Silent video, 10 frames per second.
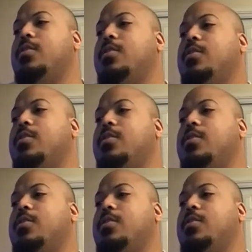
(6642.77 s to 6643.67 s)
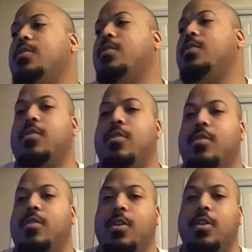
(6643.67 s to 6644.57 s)
at the
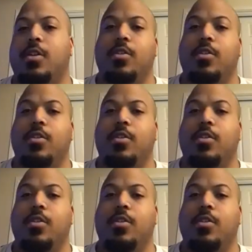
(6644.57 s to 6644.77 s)
comments